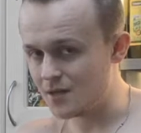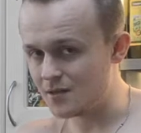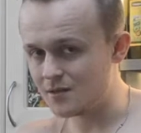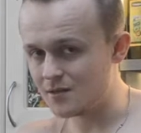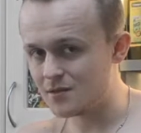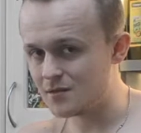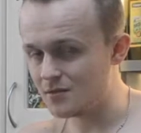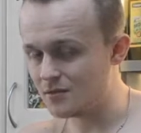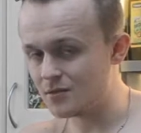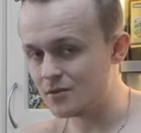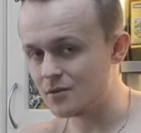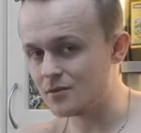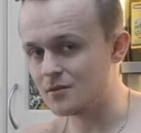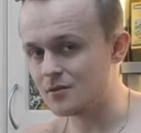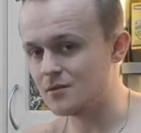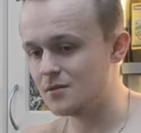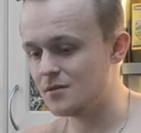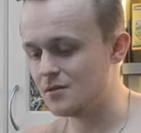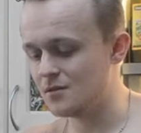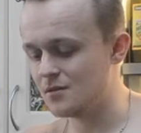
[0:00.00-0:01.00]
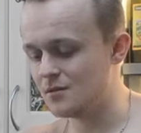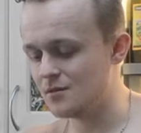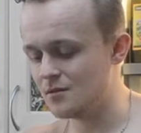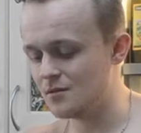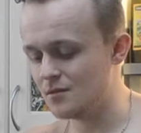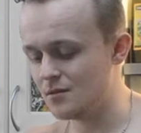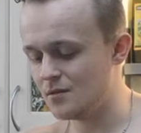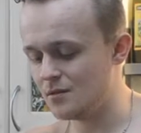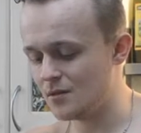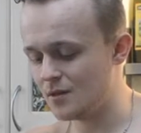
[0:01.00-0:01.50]
It's not good.
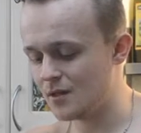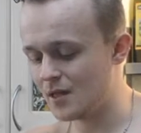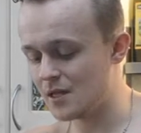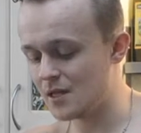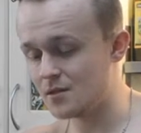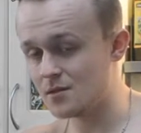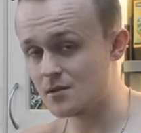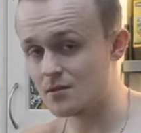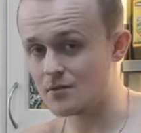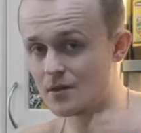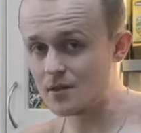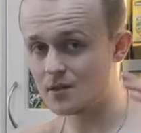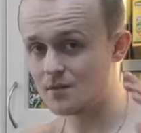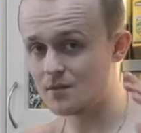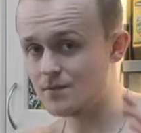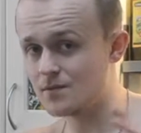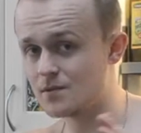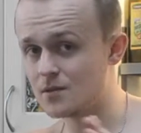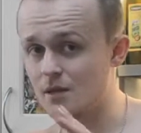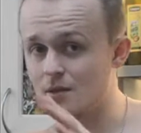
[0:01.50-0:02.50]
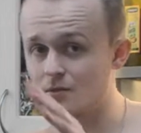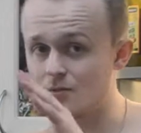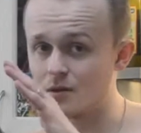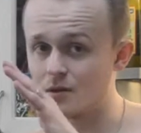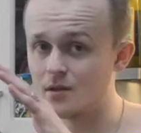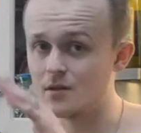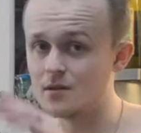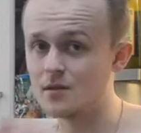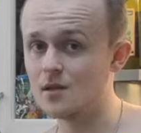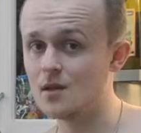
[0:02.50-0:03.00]
Cancer rates have
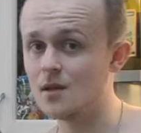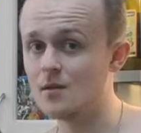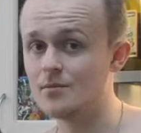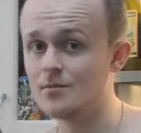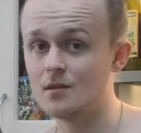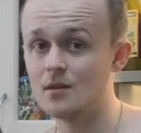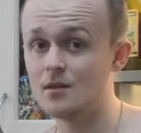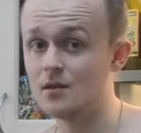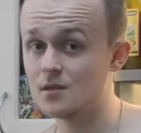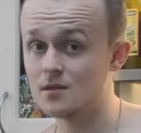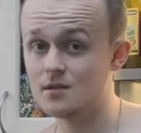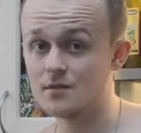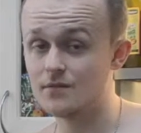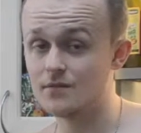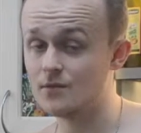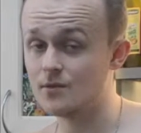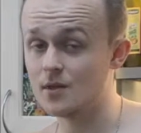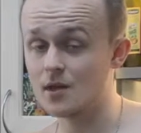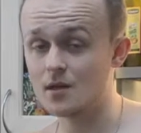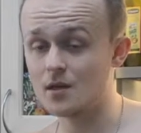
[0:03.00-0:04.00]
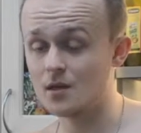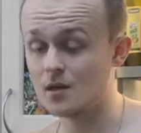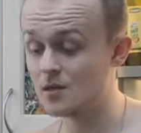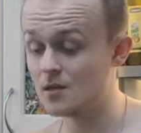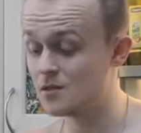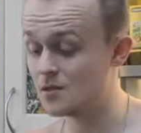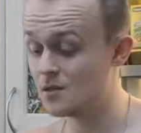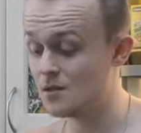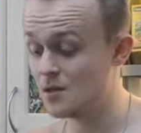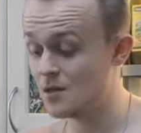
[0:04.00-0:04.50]
skyrocketed up in the last few
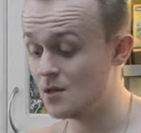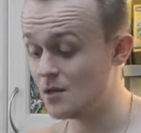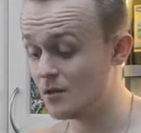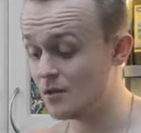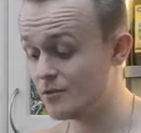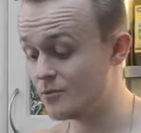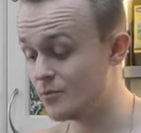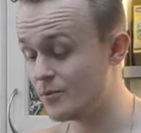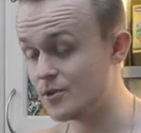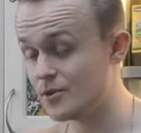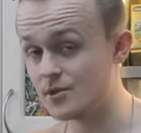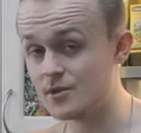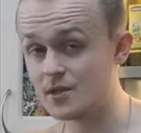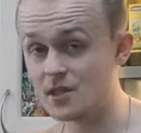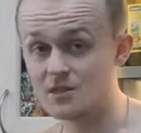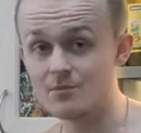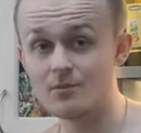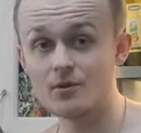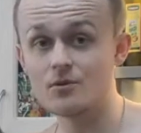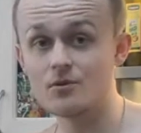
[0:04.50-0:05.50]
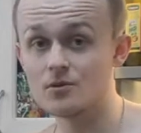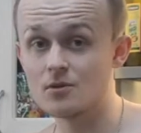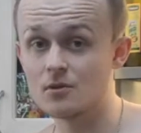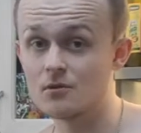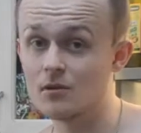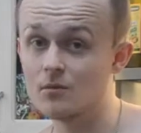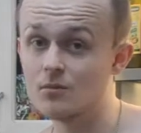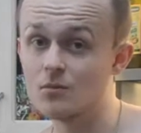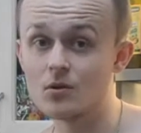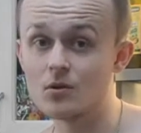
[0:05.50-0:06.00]
decades because we're just exposed to a
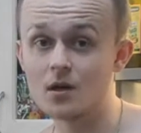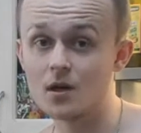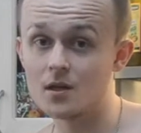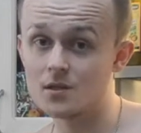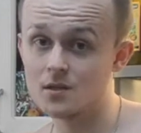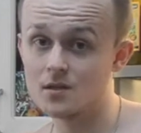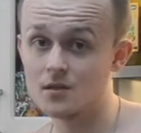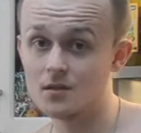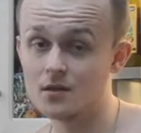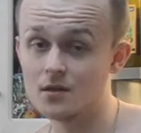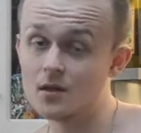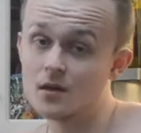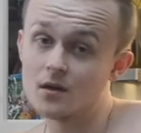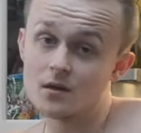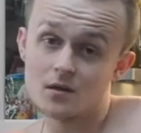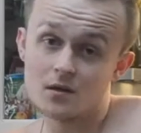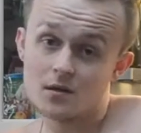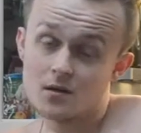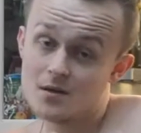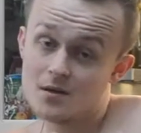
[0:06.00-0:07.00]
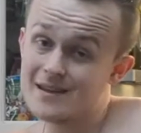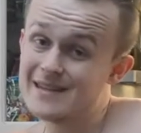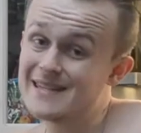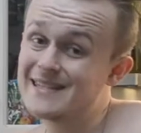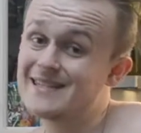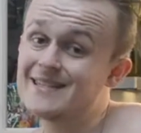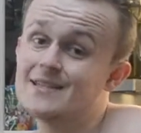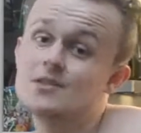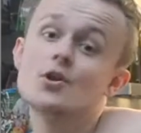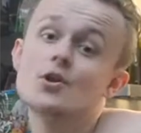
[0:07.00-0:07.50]
lot more
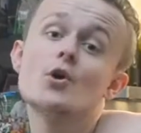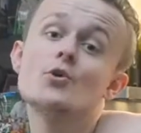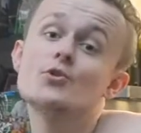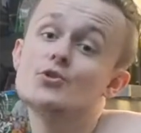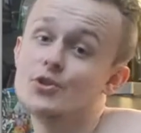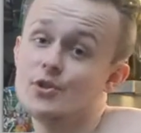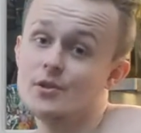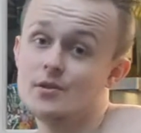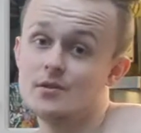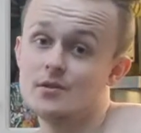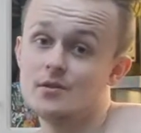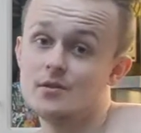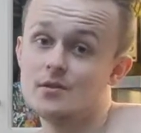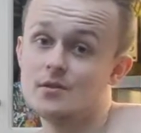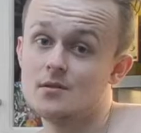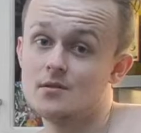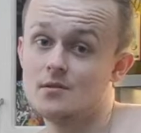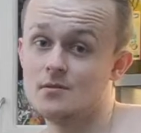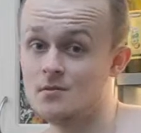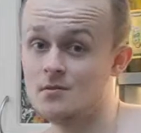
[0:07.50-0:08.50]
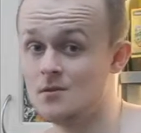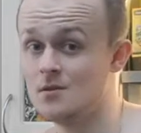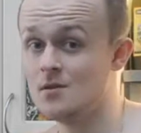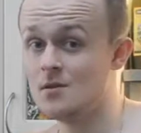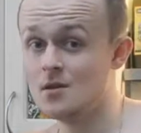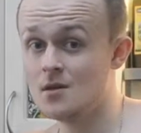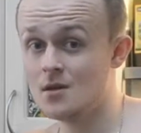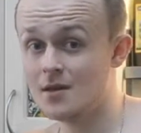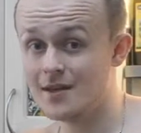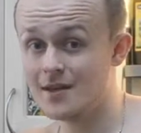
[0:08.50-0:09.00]
carcinogens,
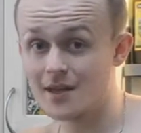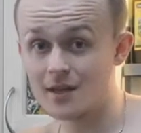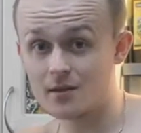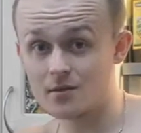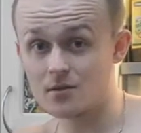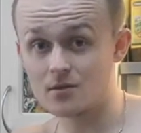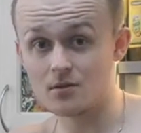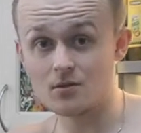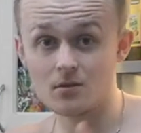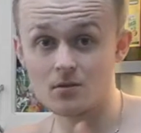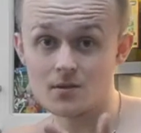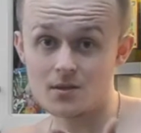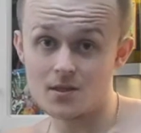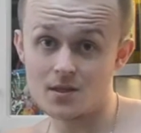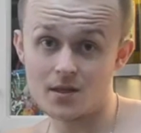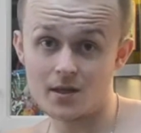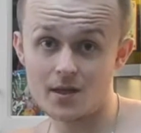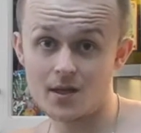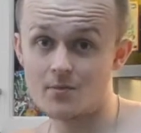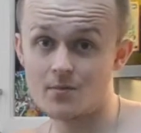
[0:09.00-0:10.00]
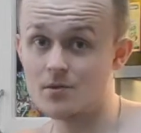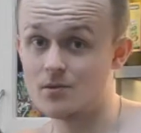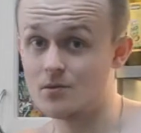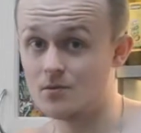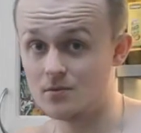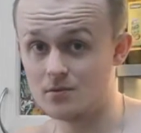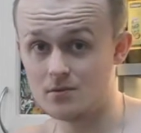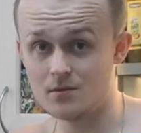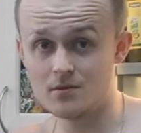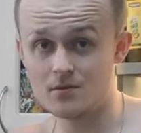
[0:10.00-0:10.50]
cancer-causing
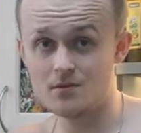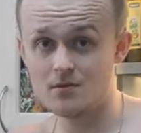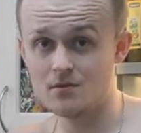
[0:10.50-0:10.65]
chemicals.